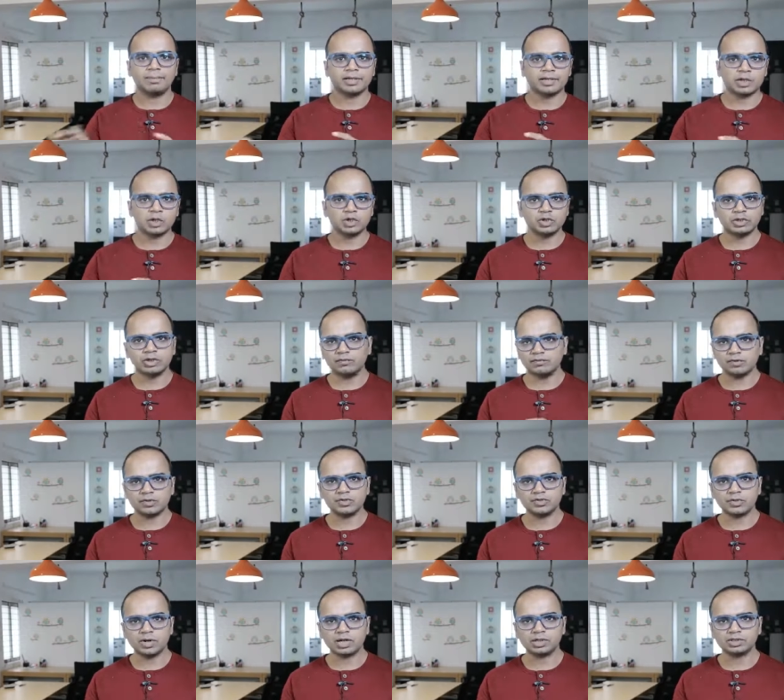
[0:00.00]
application
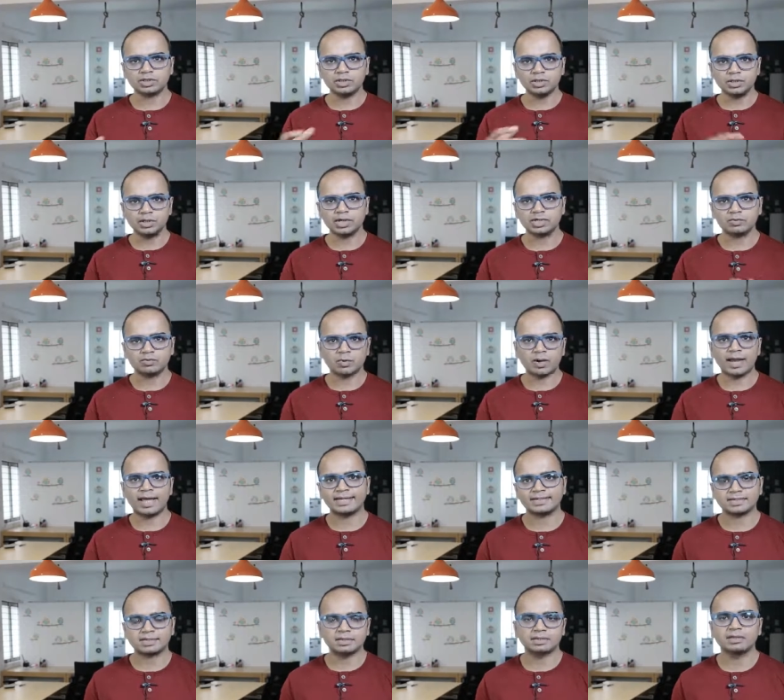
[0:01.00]
infrastructure as
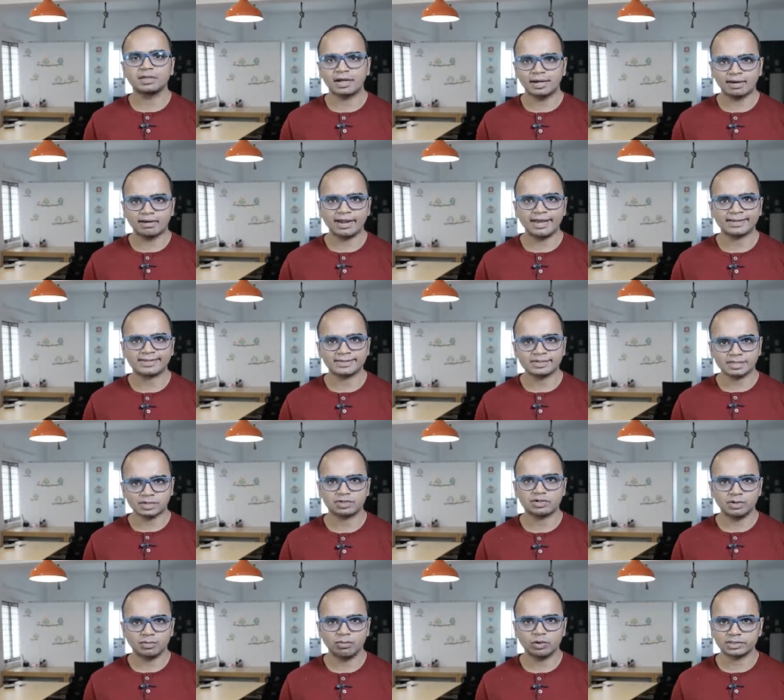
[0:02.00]
well as the underlying
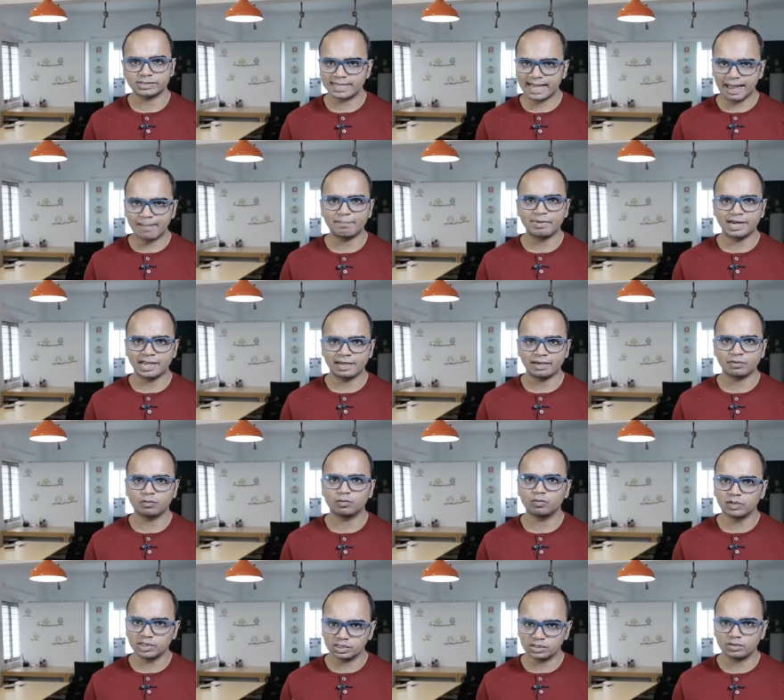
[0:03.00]
system what's
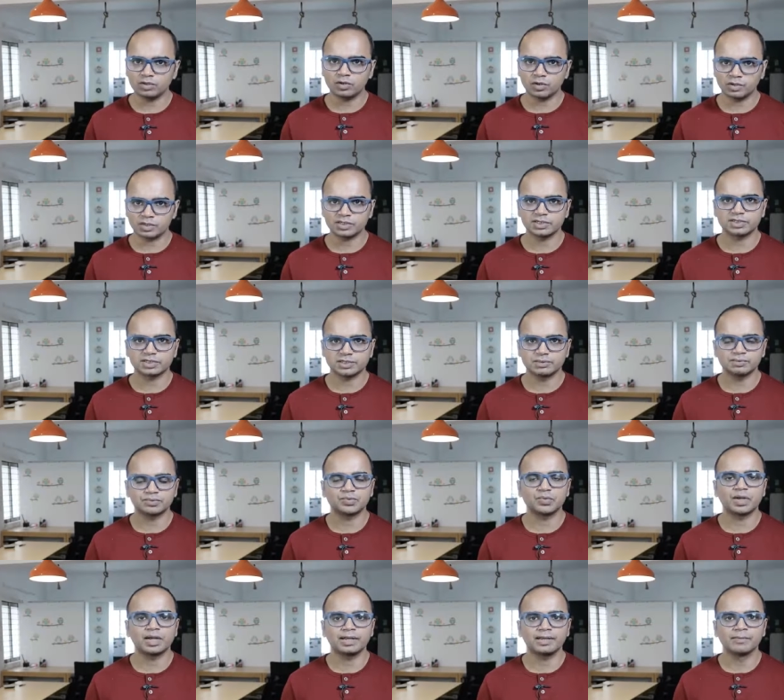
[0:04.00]
happening with your
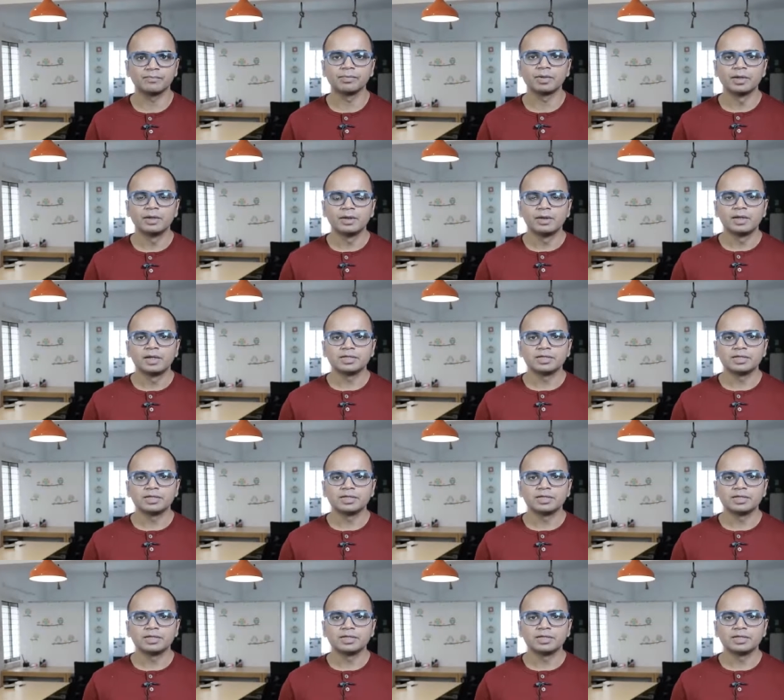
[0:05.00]
systems really